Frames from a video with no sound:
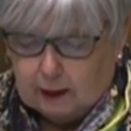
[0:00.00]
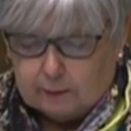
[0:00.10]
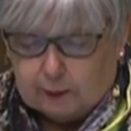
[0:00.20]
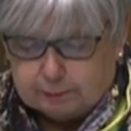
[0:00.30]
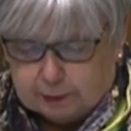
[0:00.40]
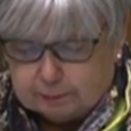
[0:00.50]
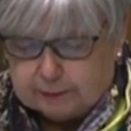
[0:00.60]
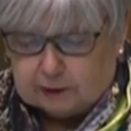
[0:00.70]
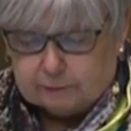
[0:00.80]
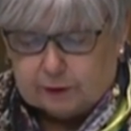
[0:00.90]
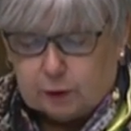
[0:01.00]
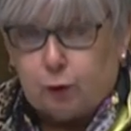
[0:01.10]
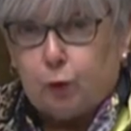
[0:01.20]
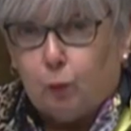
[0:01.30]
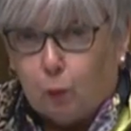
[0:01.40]
that public
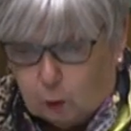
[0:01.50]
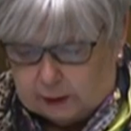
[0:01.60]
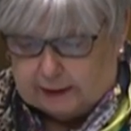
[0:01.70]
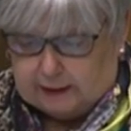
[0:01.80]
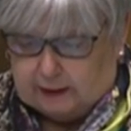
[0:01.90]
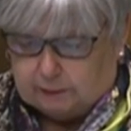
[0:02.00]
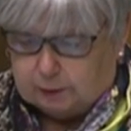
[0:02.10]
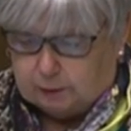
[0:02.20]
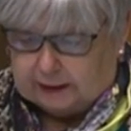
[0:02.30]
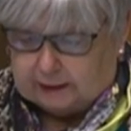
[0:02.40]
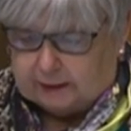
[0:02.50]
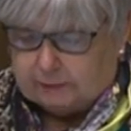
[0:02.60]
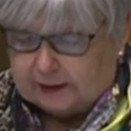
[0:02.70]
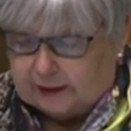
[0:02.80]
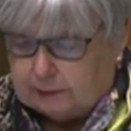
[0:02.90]
officials won't take proactive
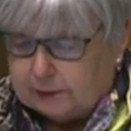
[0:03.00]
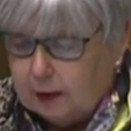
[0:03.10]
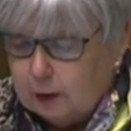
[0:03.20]
steps